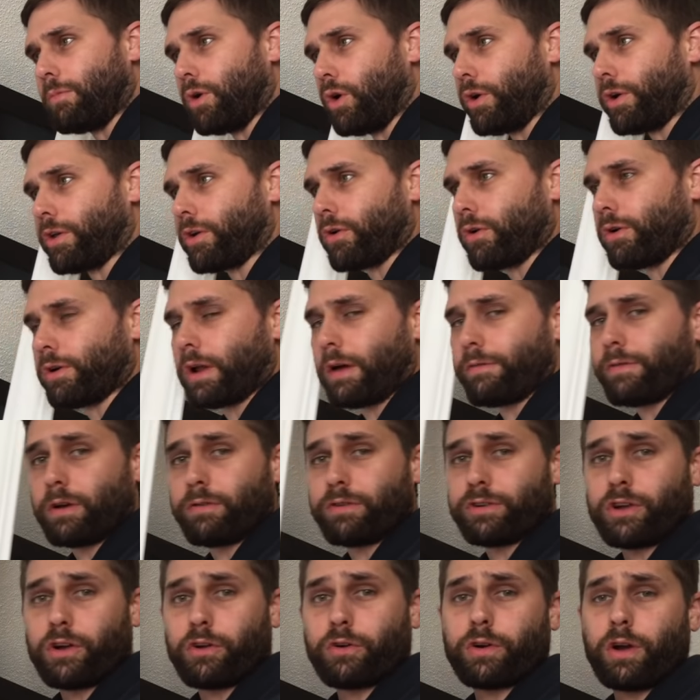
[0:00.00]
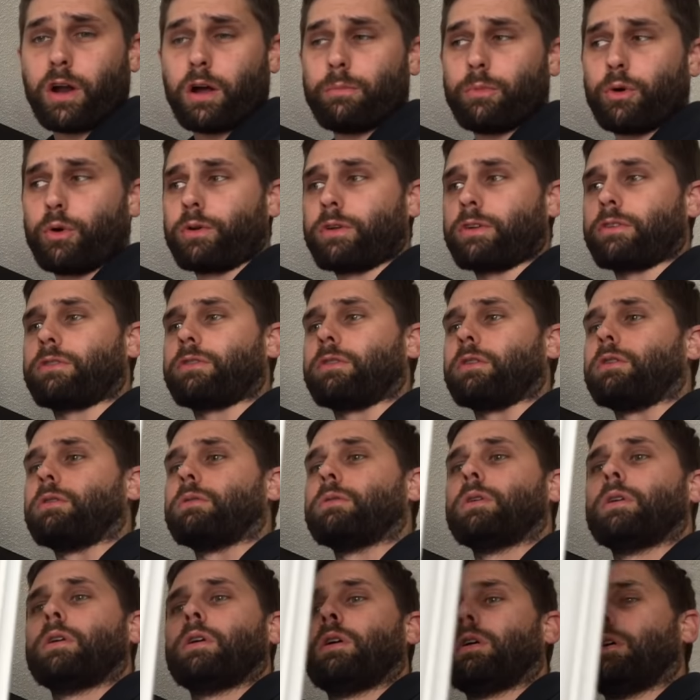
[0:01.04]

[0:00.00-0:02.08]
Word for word: molding on. I've never done crown molding, so